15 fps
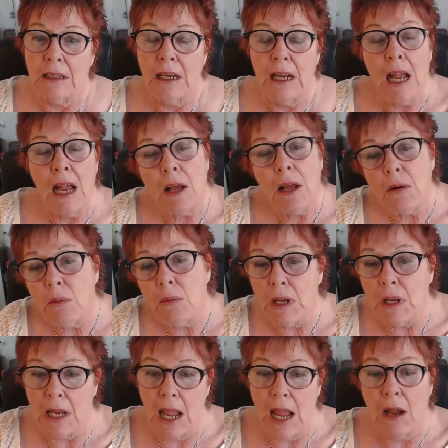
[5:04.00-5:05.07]
how to
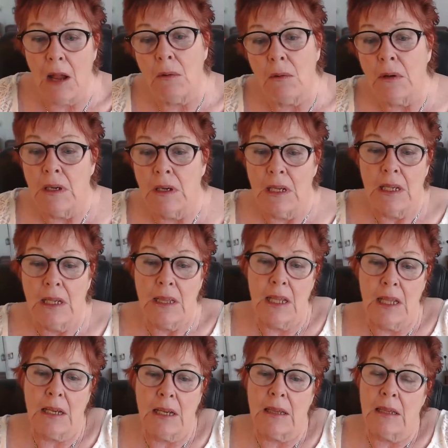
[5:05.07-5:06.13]
allow
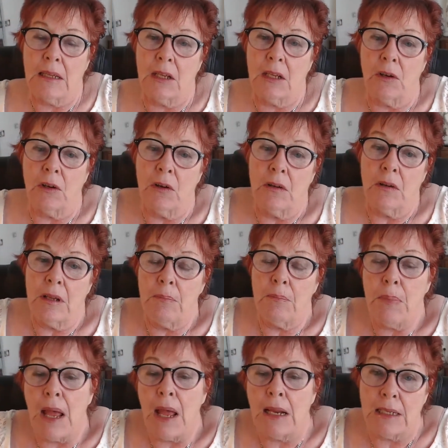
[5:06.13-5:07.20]
that, the
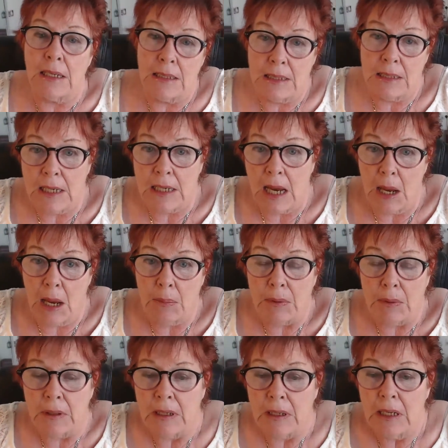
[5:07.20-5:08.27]
balance to
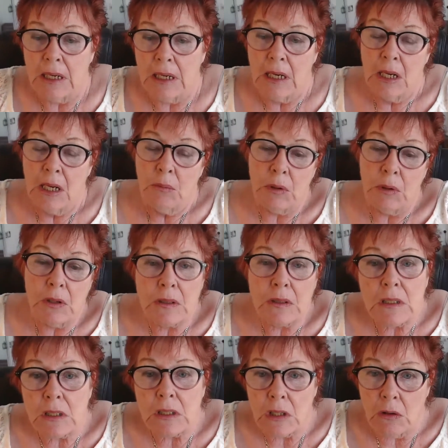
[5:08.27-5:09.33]
happen. Because
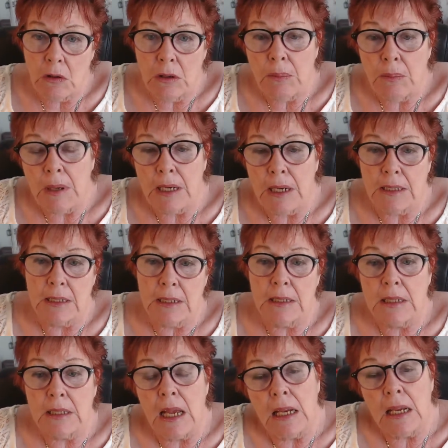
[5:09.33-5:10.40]
the solar plexus
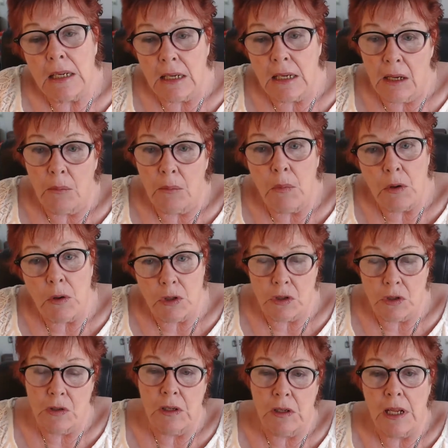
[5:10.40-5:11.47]
and
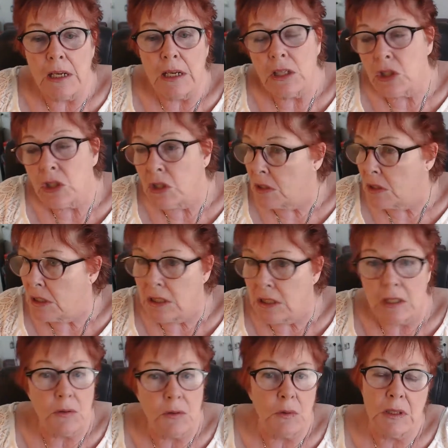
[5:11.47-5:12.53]
emotional energy, this
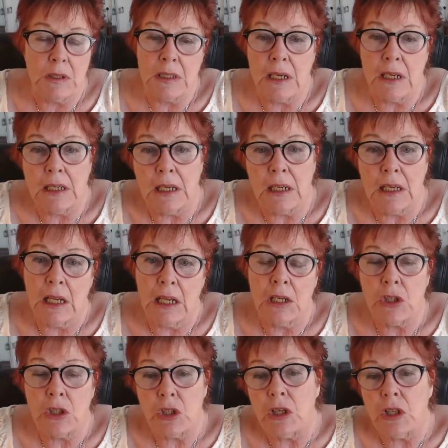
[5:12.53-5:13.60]
is where psychic
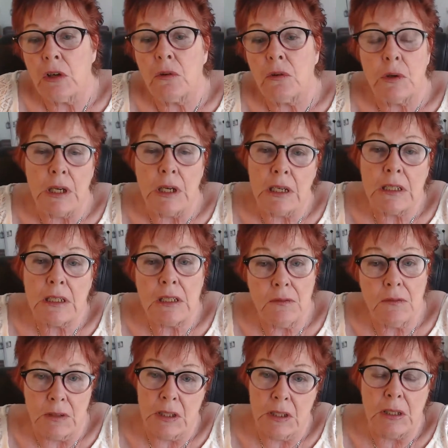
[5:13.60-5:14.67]
energy and
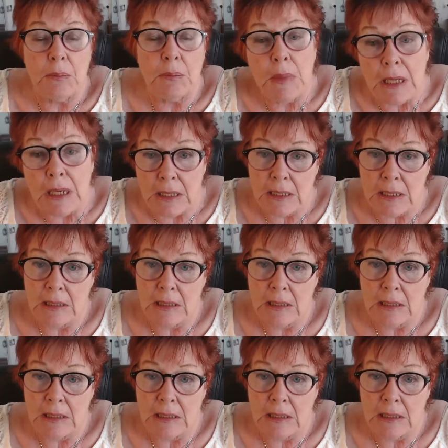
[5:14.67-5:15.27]
creativity meet.